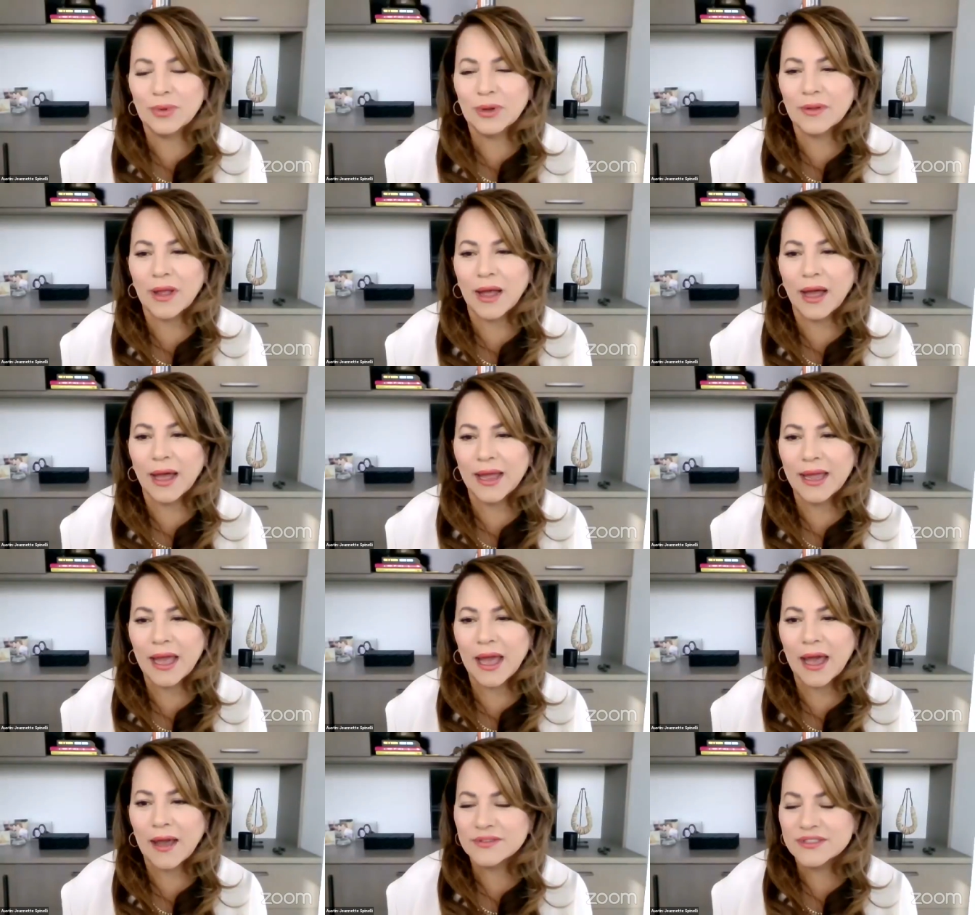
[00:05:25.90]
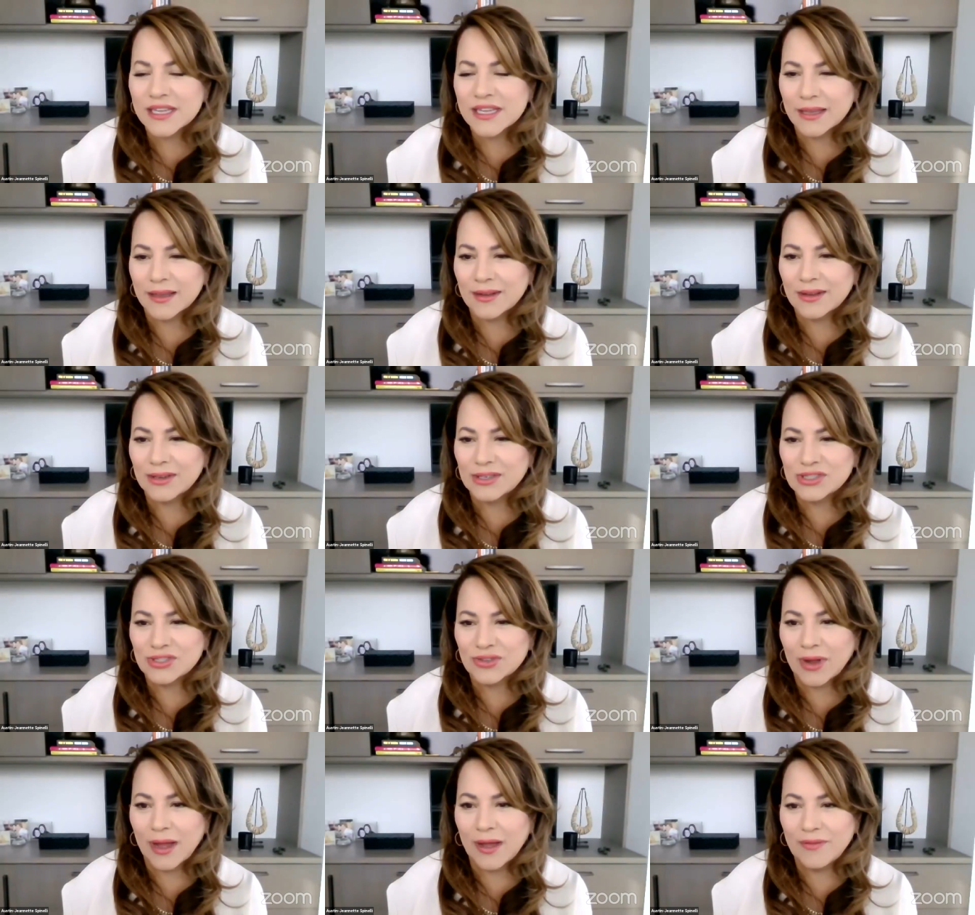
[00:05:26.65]
Well, I have taken a
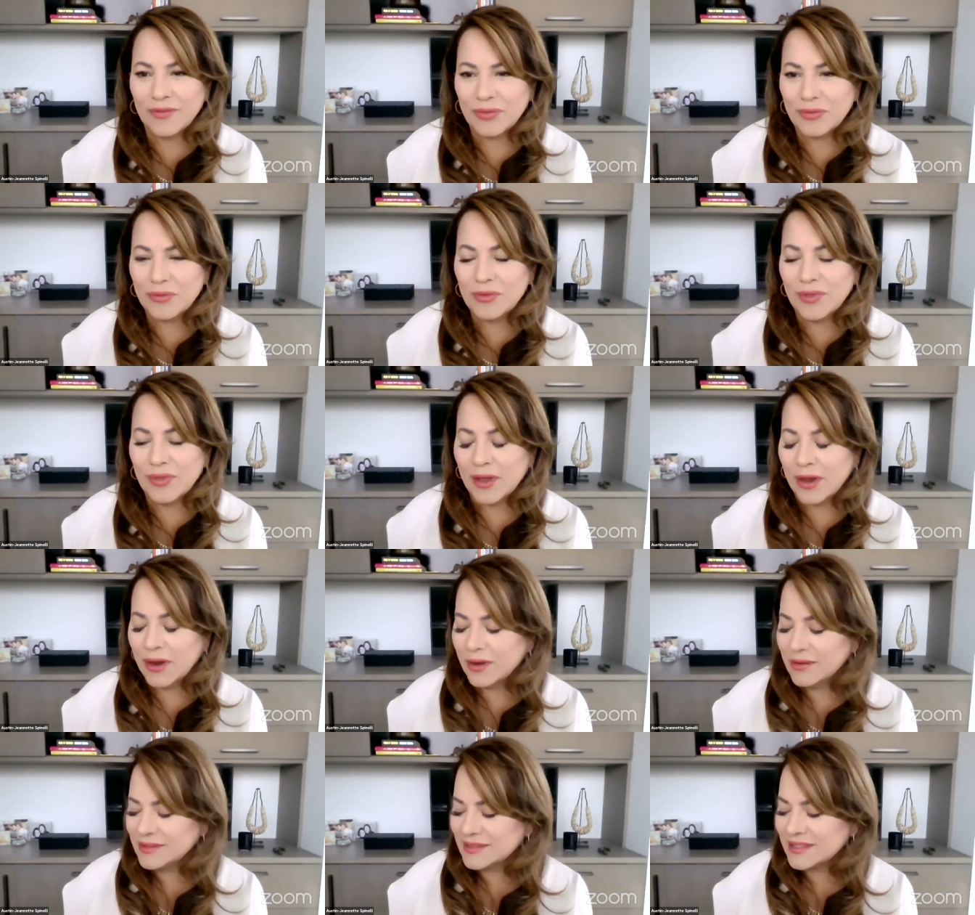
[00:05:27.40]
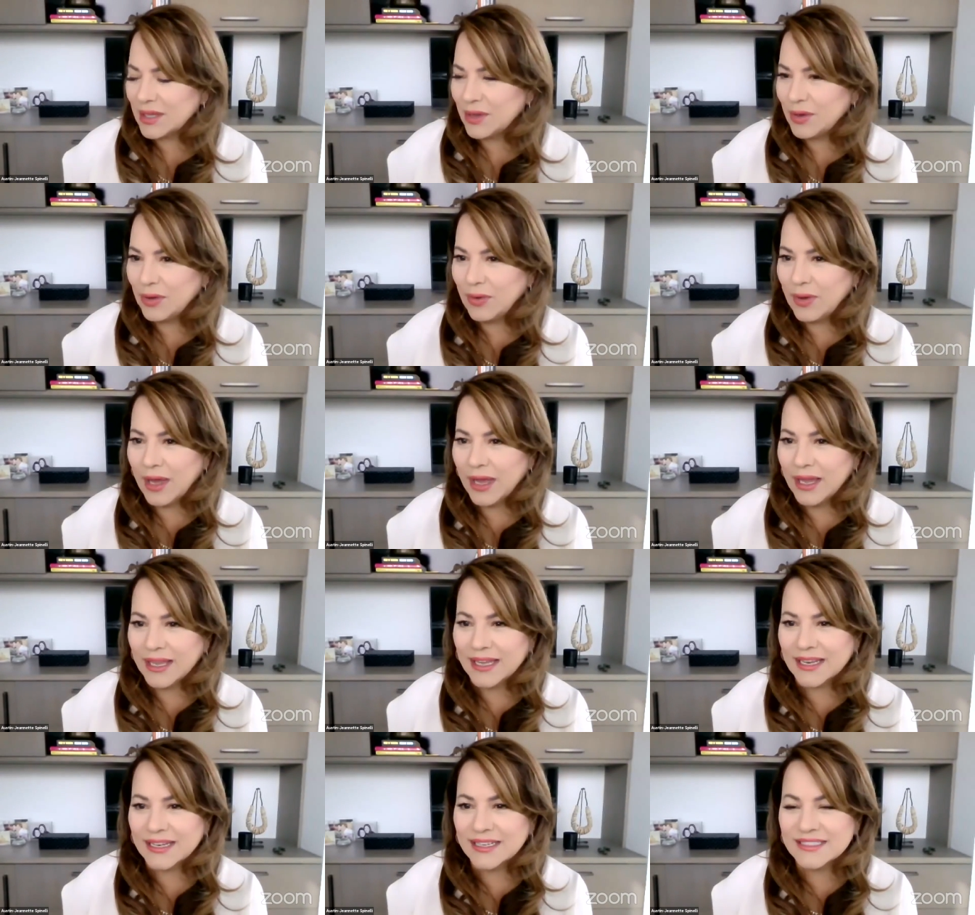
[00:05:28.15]
drive through there, so
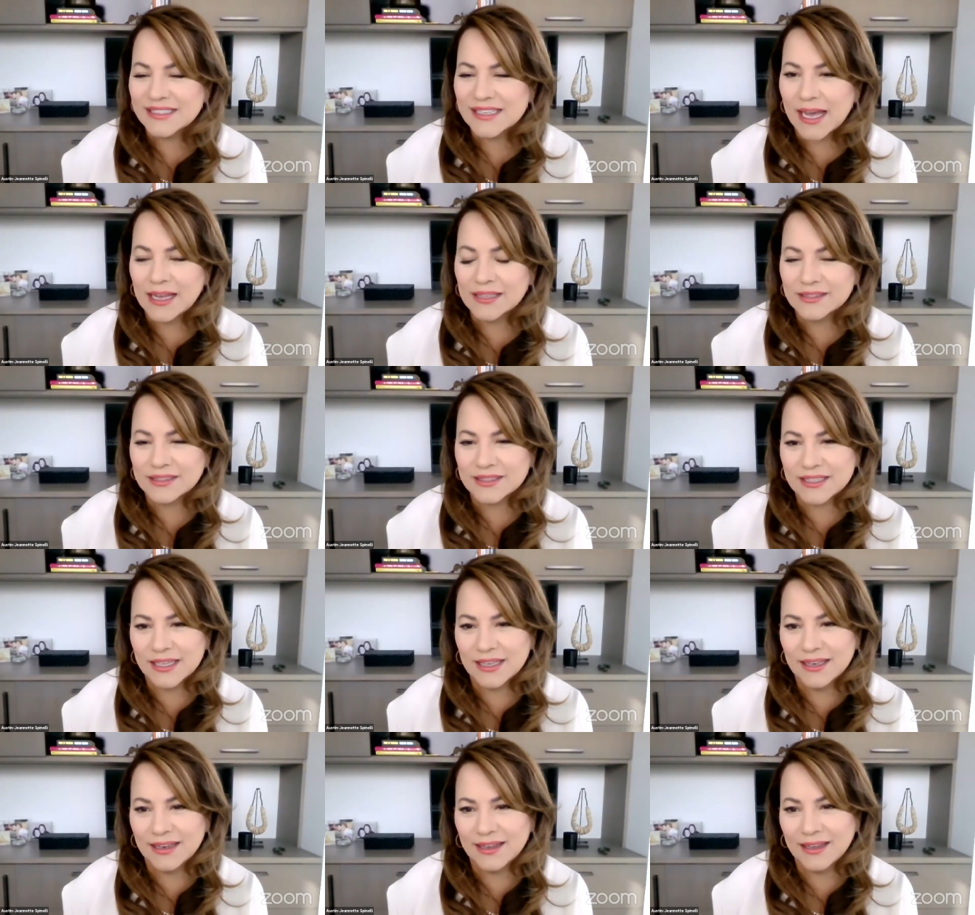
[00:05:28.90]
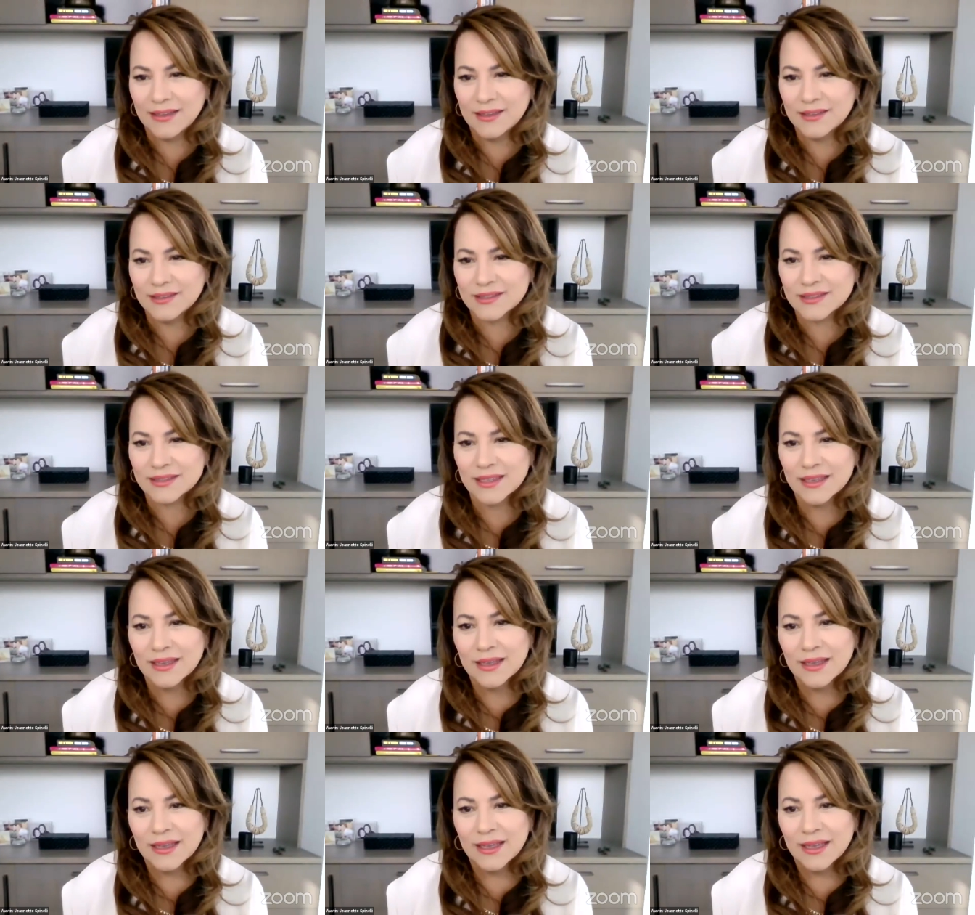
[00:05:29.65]
I can attest it
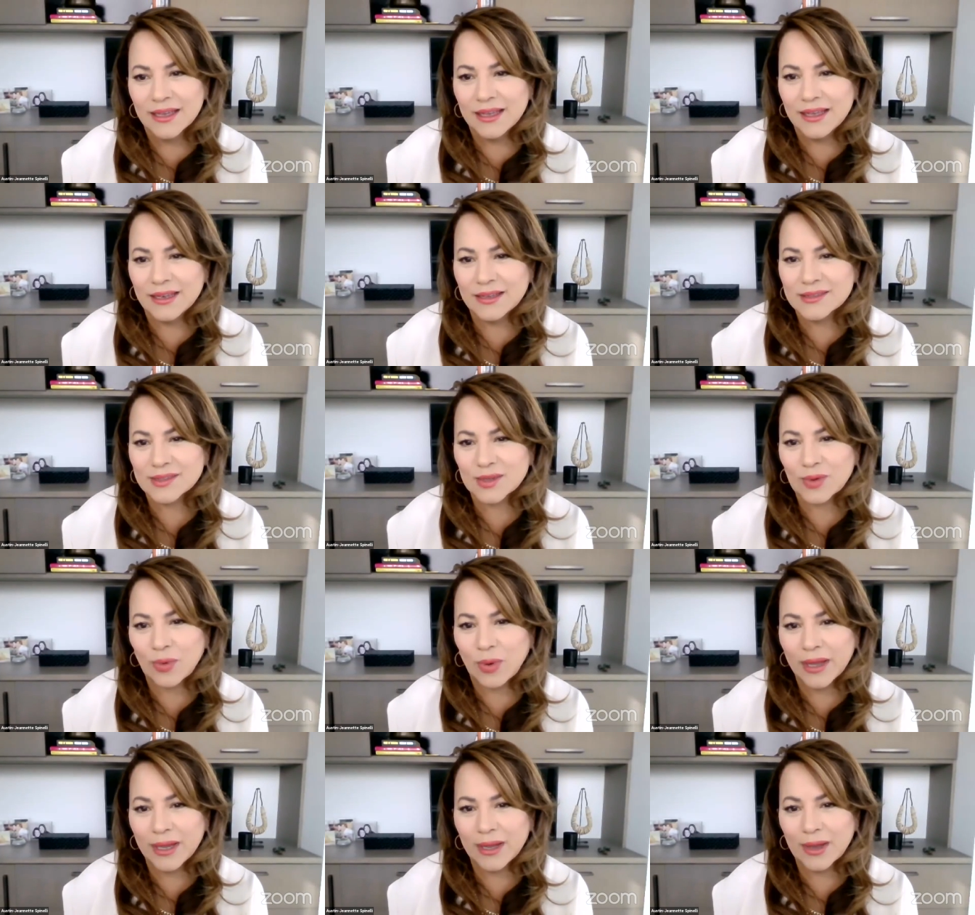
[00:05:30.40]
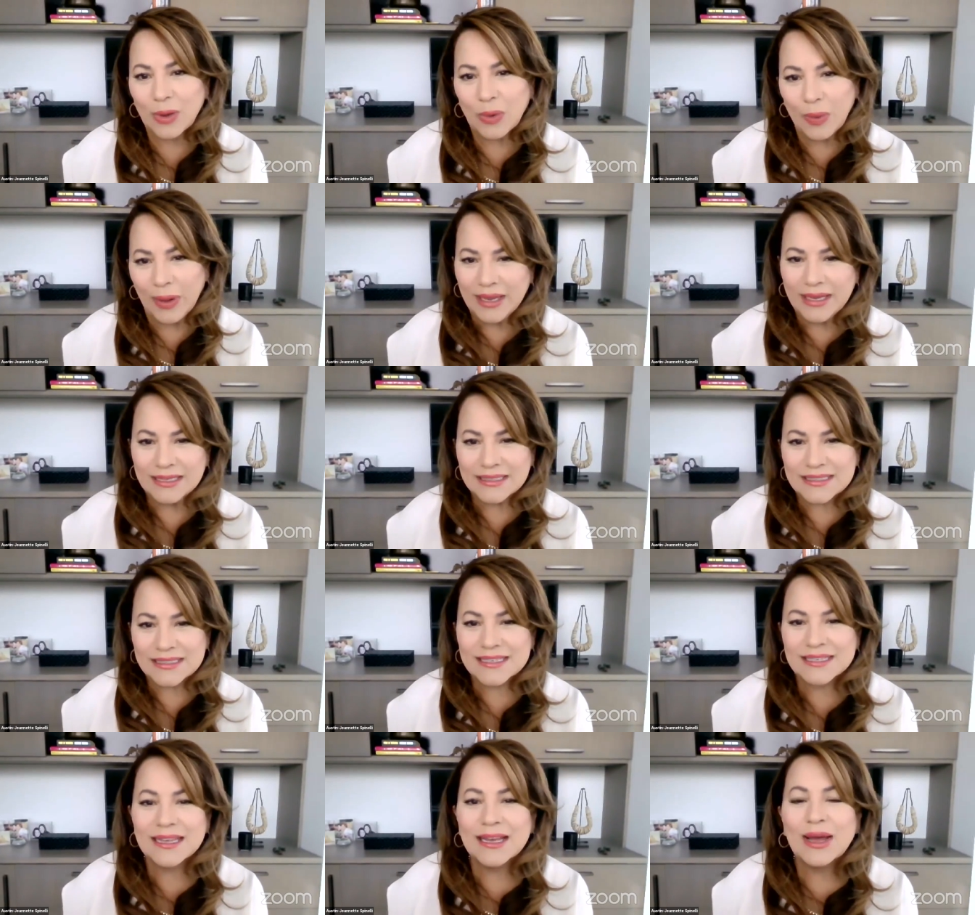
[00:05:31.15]
is quite quaint.